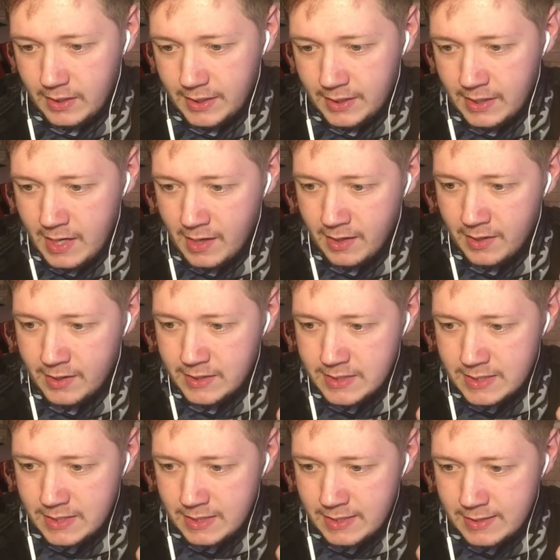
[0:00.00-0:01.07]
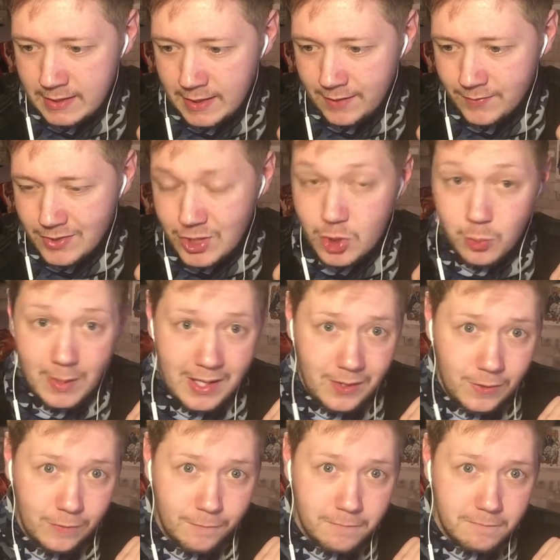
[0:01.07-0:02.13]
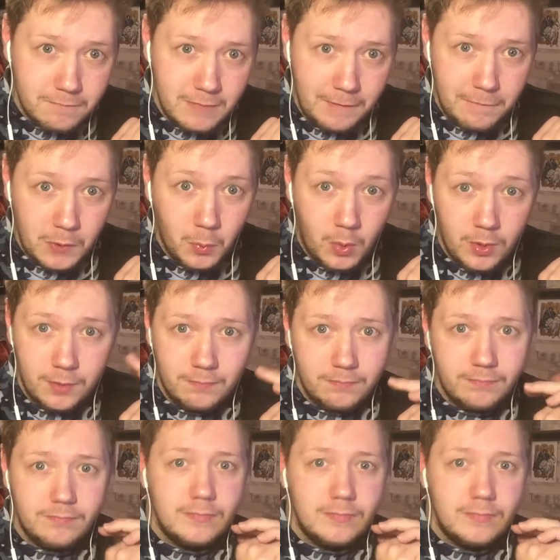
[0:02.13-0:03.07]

10, 11, 12 if you want.